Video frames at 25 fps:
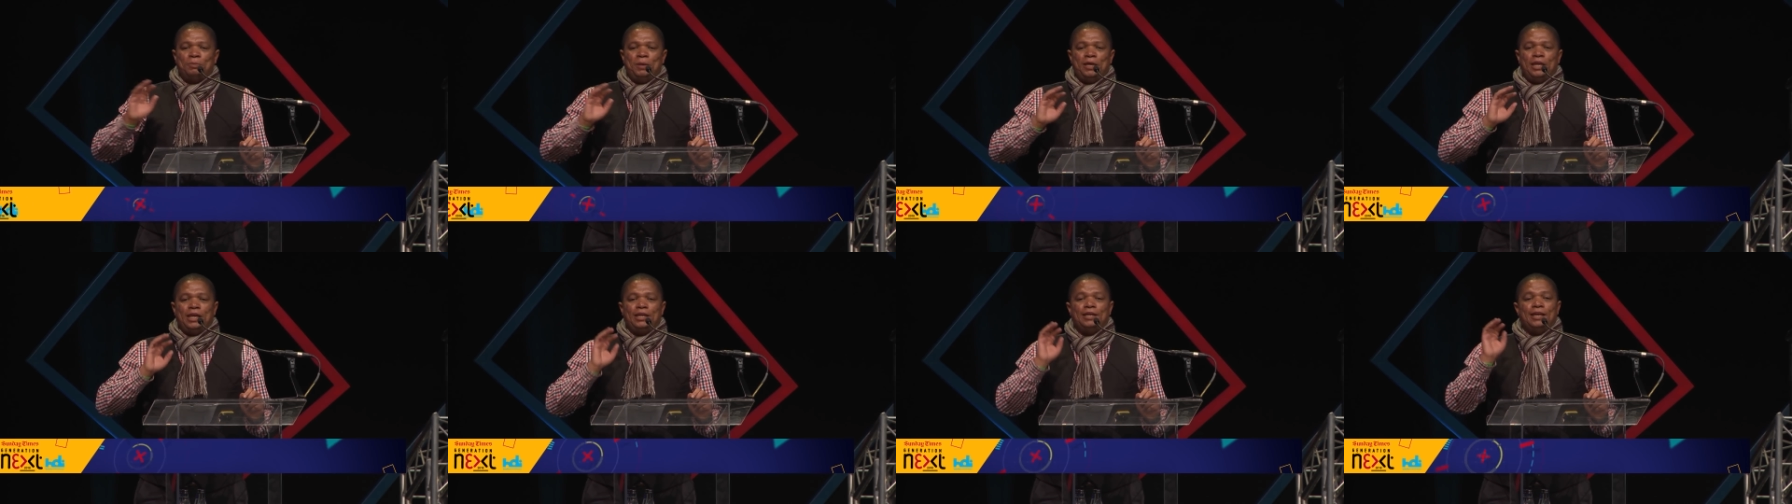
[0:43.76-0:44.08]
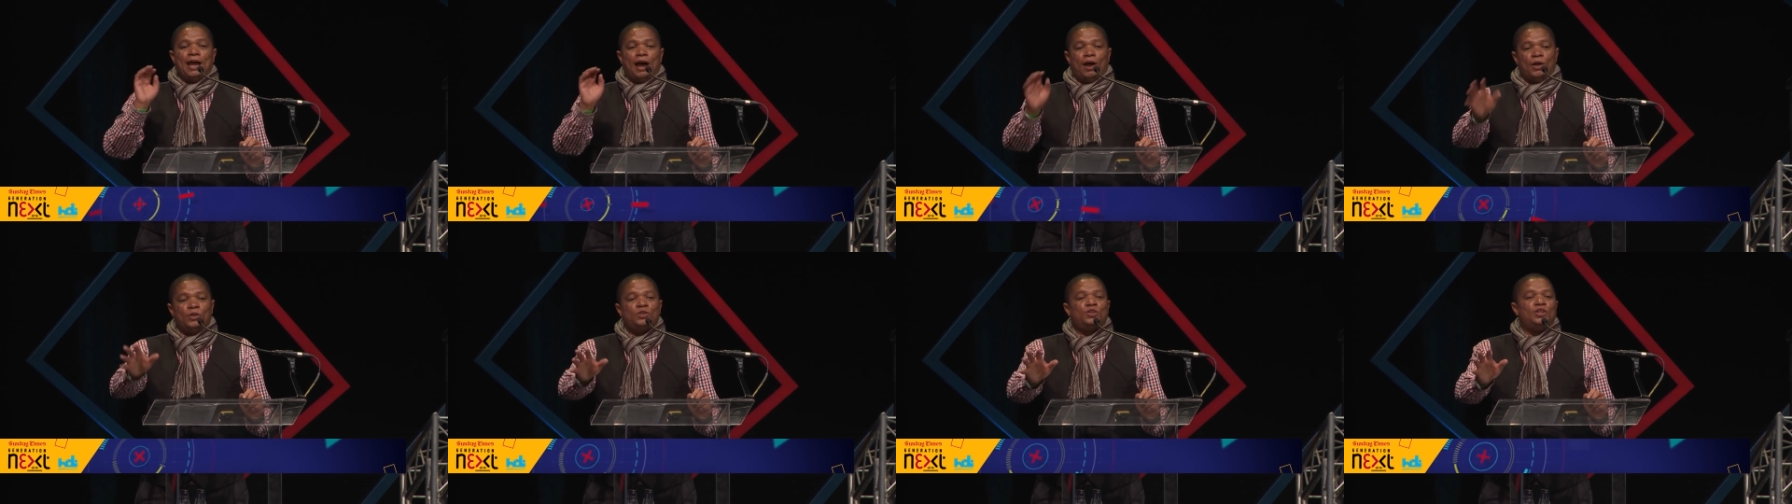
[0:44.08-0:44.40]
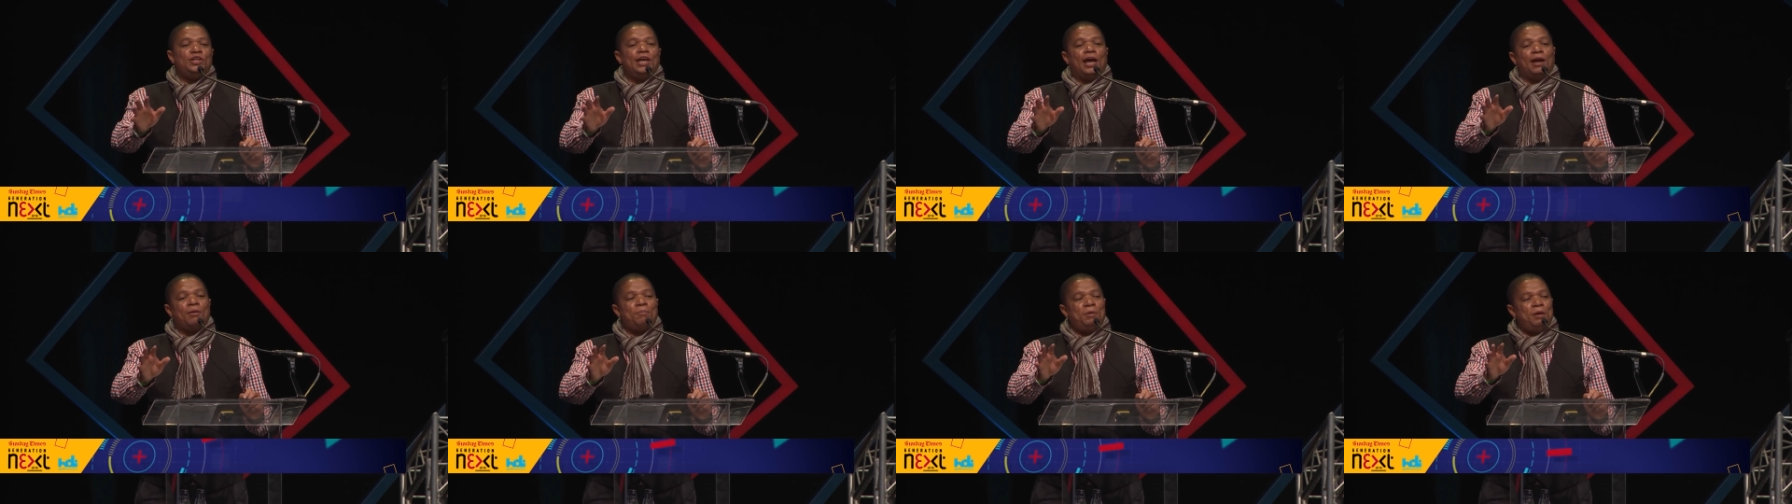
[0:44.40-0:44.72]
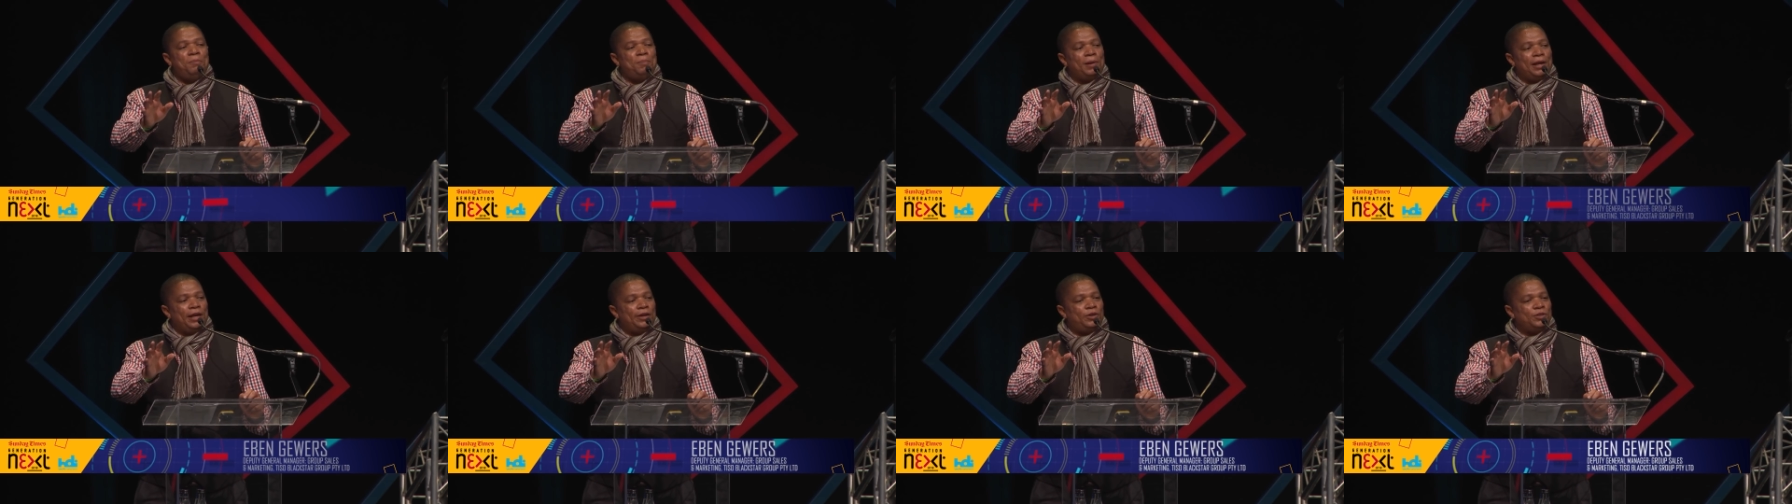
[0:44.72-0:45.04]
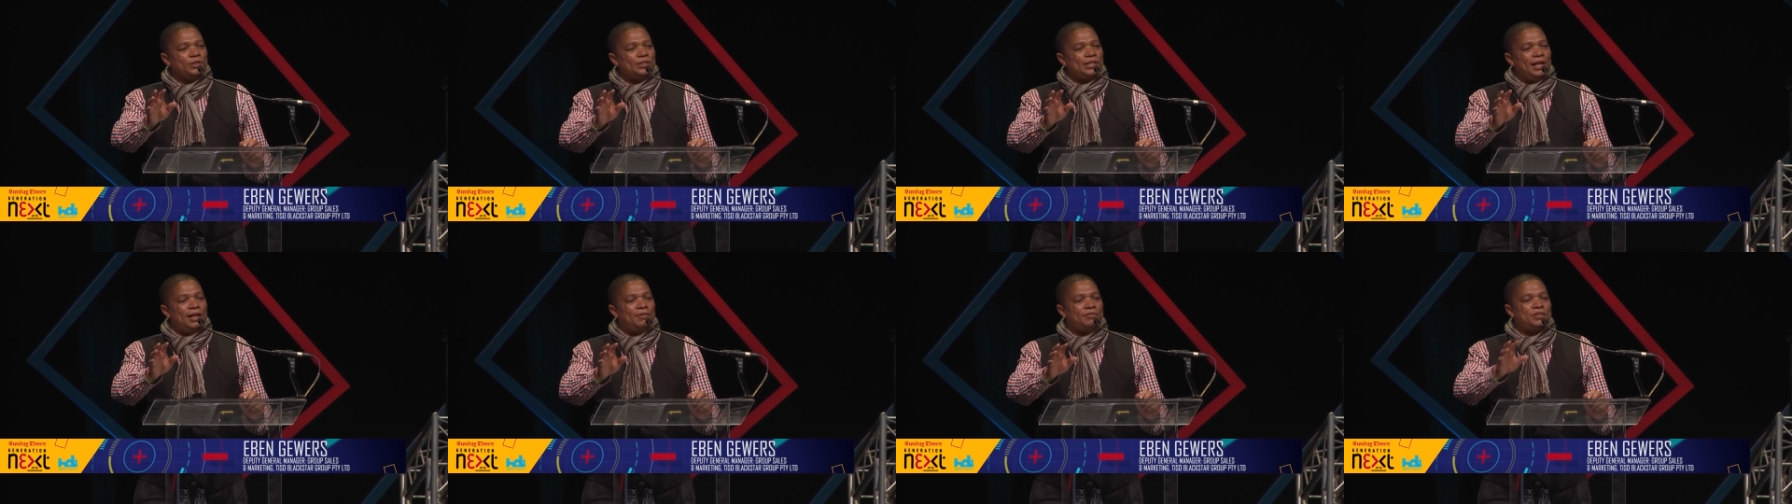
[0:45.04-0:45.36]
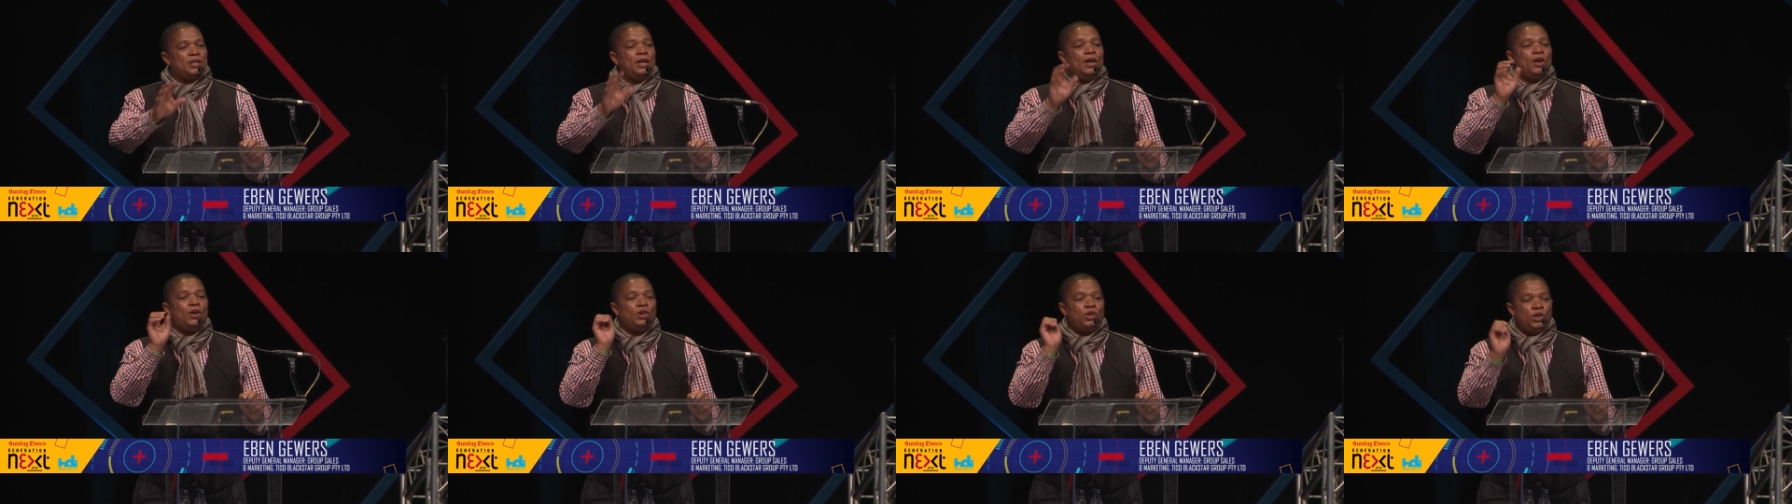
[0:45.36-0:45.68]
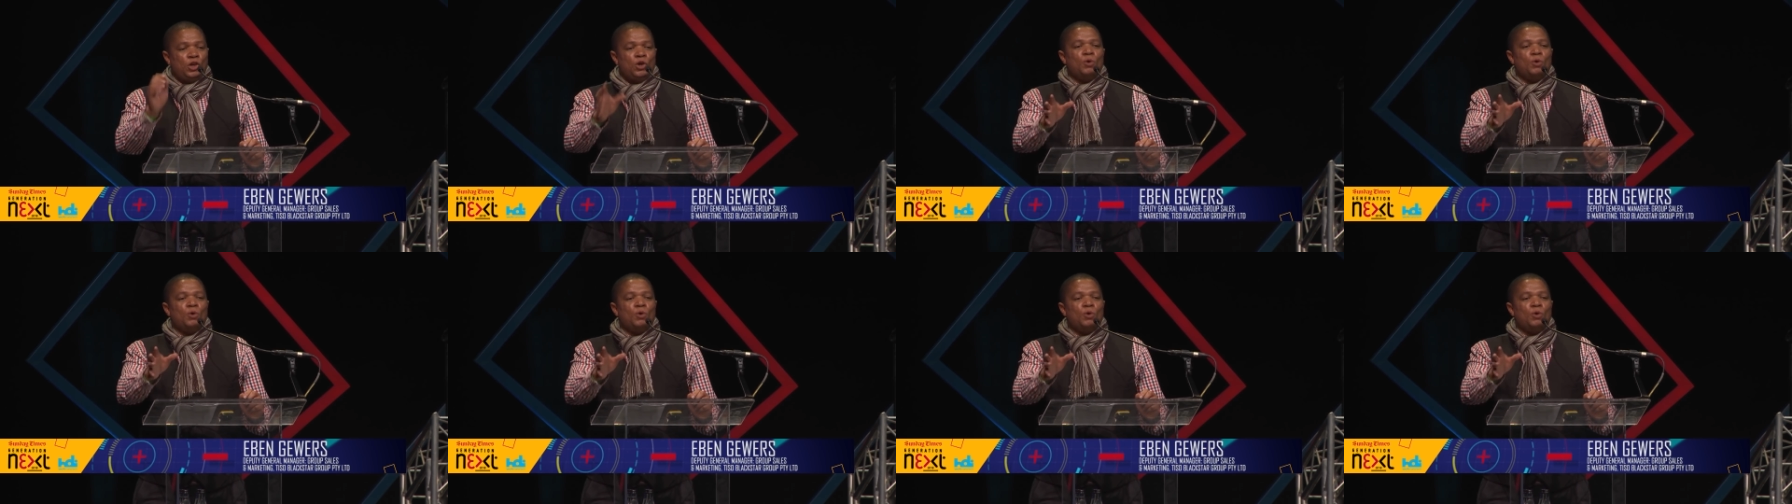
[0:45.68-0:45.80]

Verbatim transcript: of speaking down to young people like yourselves.